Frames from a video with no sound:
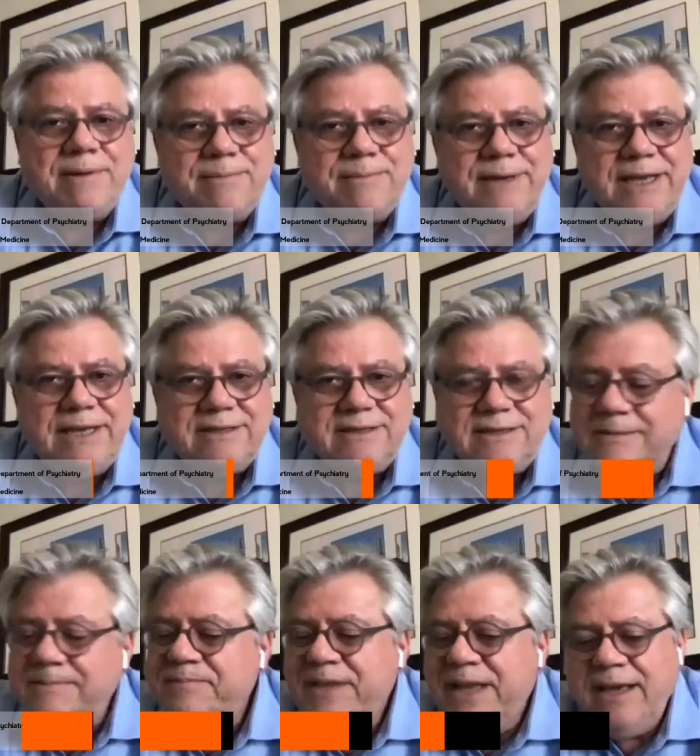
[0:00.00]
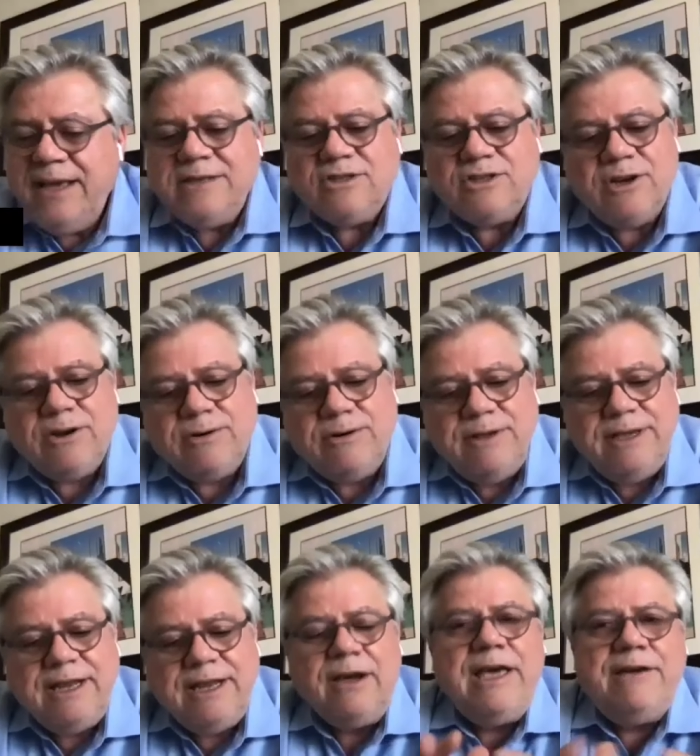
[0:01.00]
problem is.
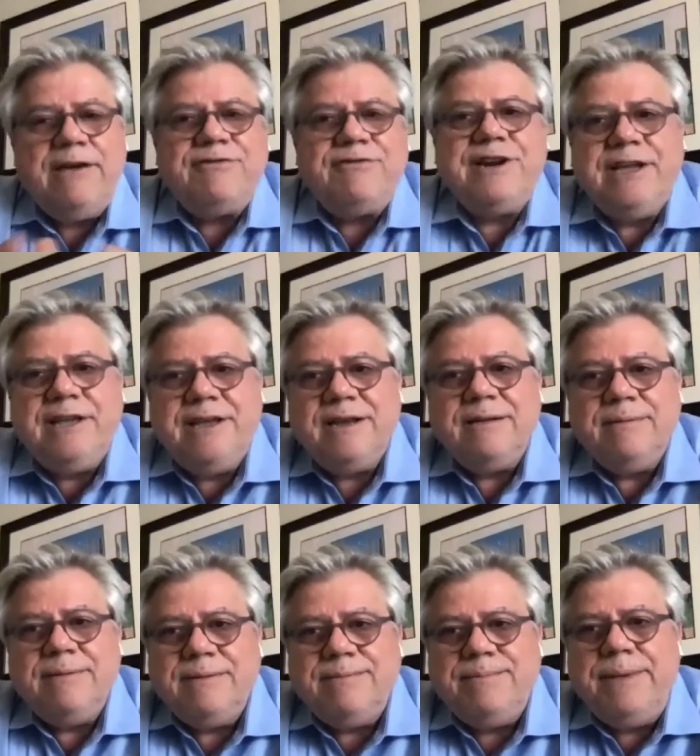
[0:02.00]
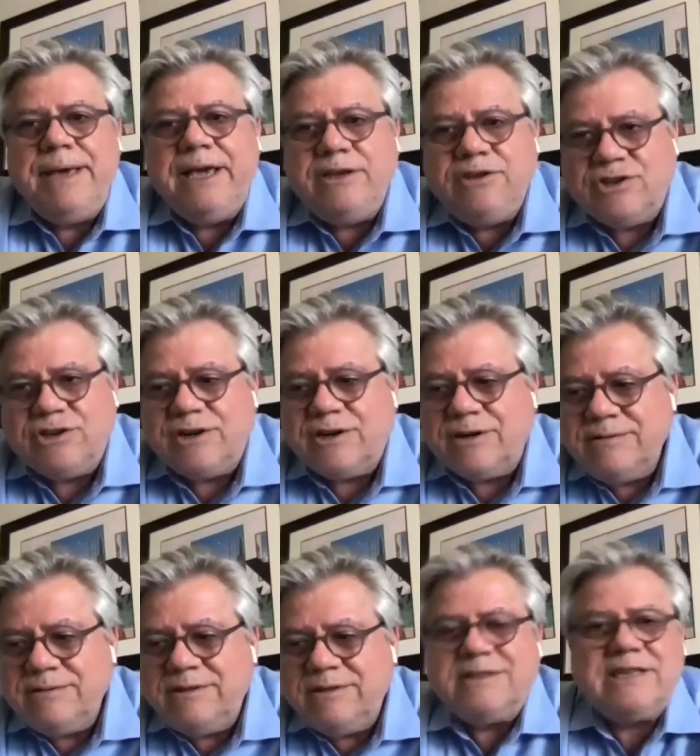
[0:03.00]
So, every
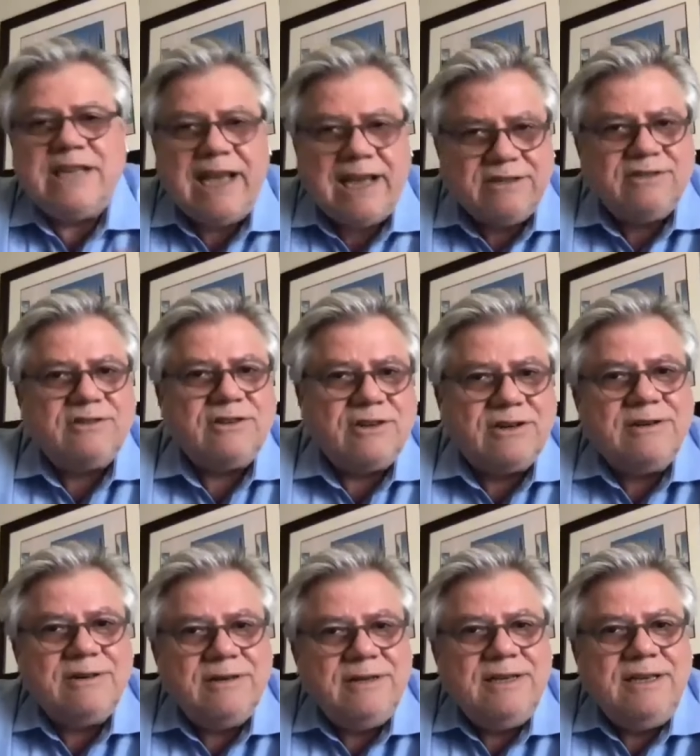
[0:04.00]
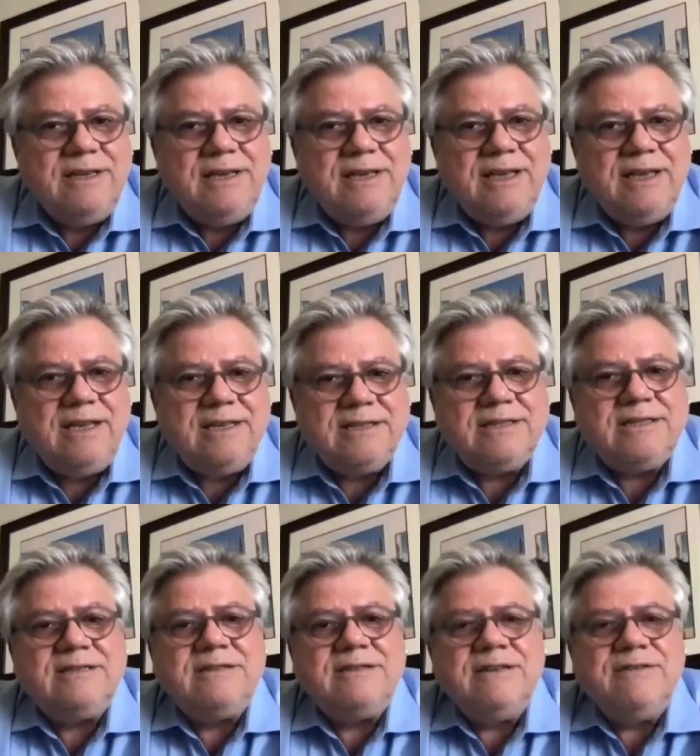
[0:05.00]
major disaster
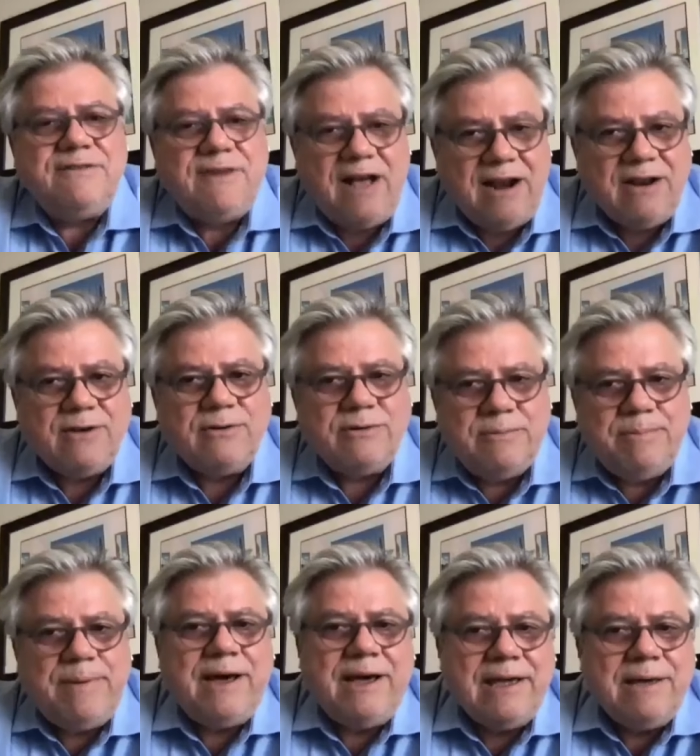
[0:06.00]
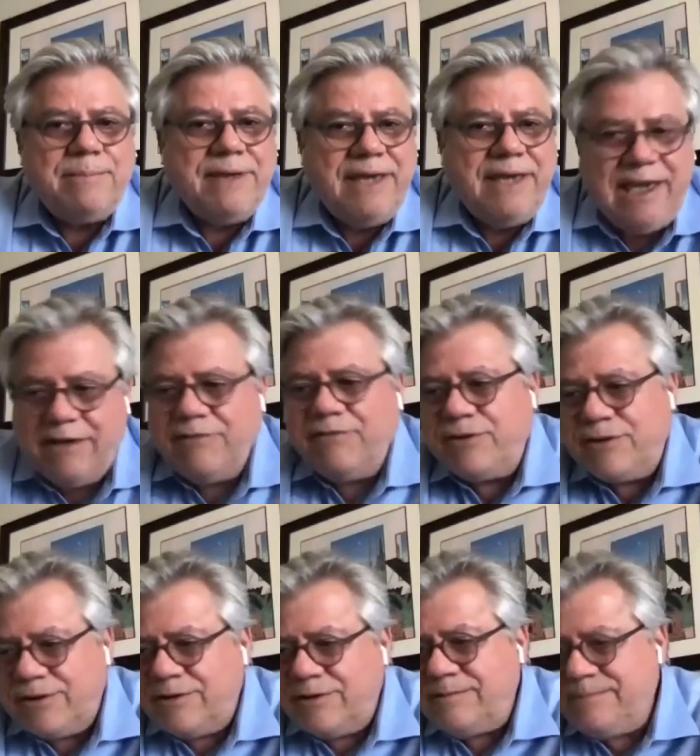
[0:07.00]
is followed by a
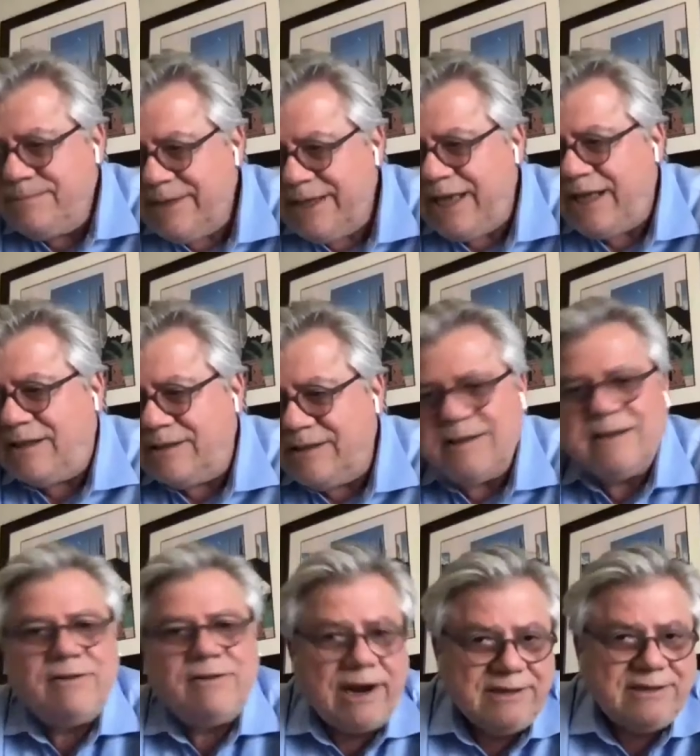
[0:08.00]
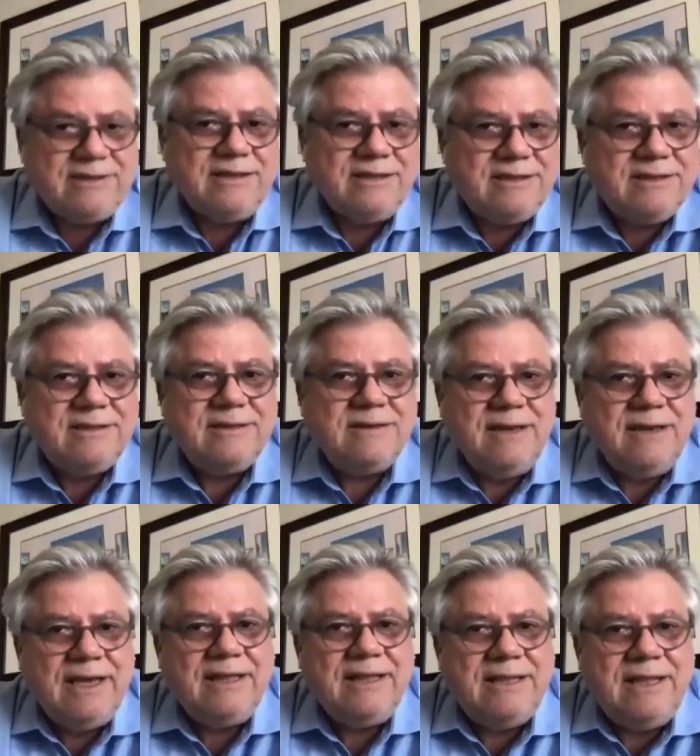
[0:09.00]
behavioral health
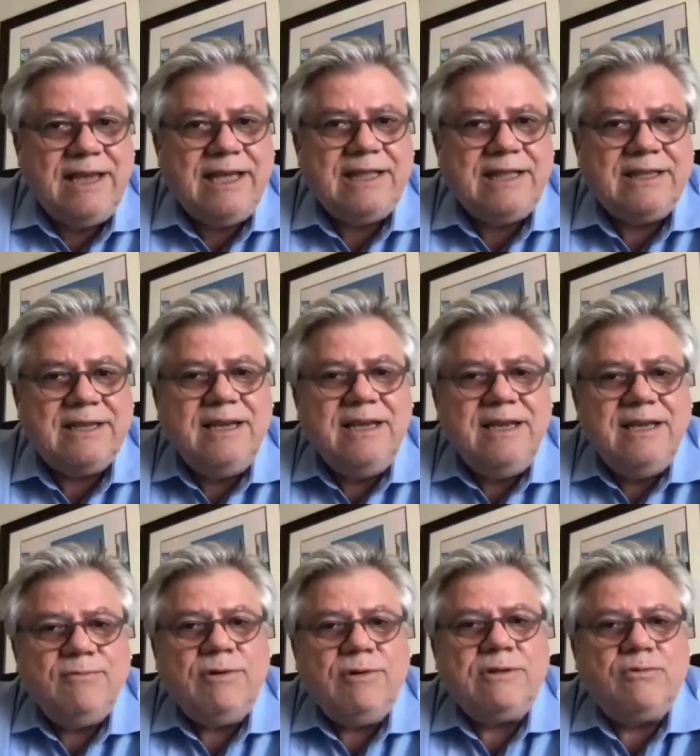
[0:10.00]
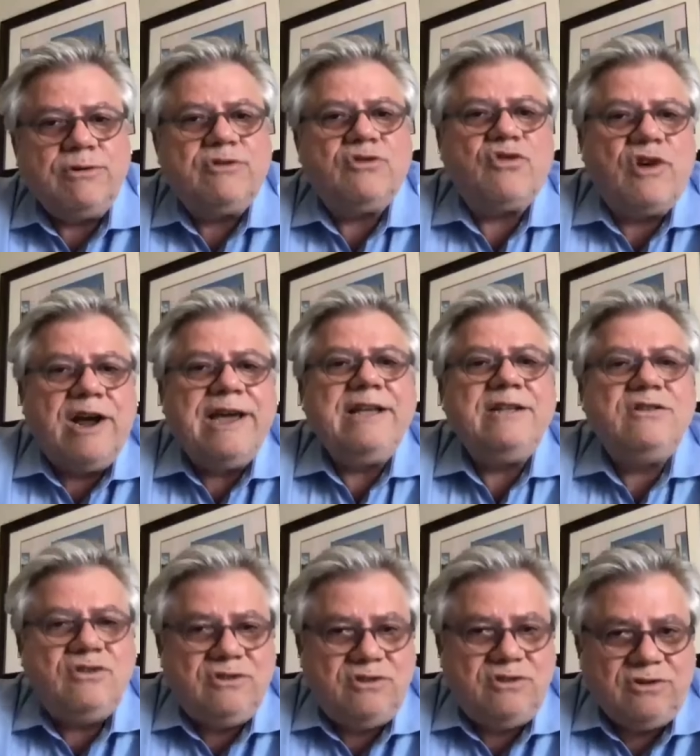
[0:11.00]
crisis. And what we're
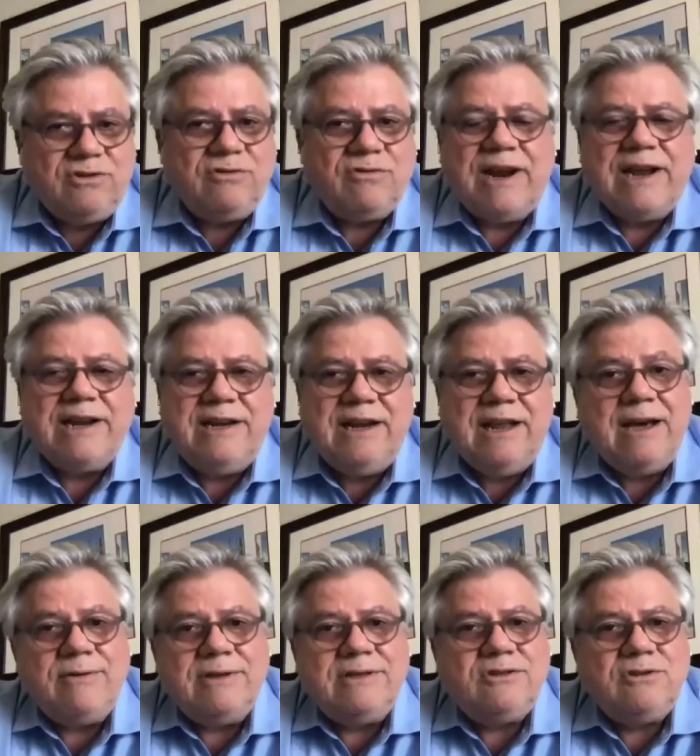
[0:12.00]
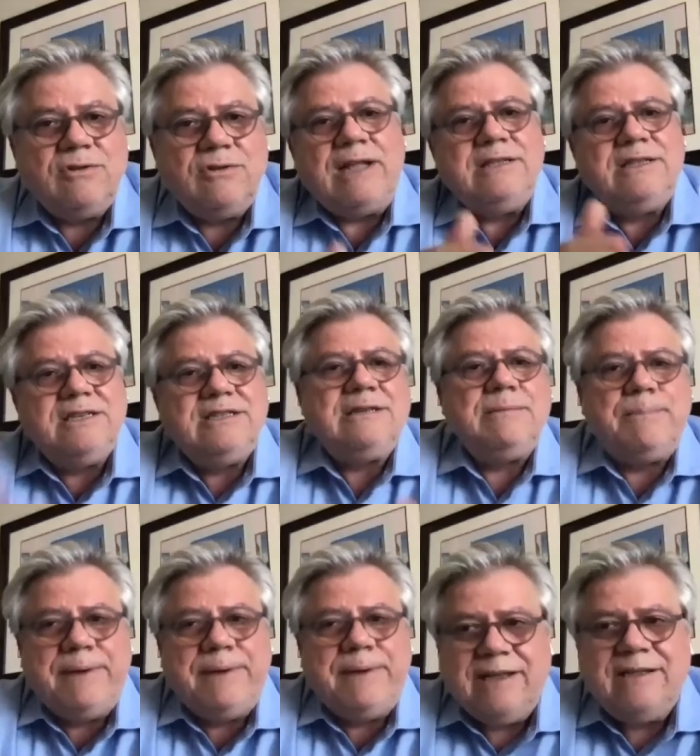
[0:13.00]
trying to do right now is to
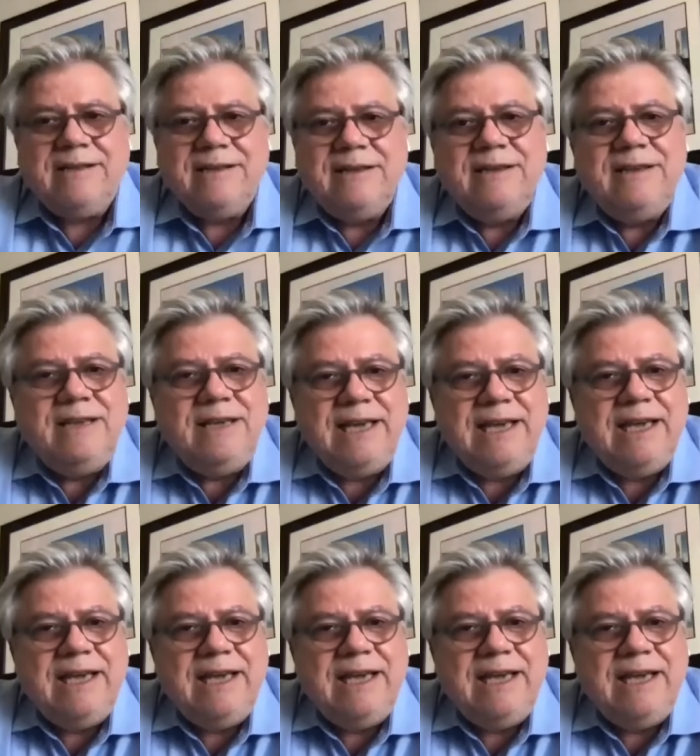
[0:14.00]
anticipate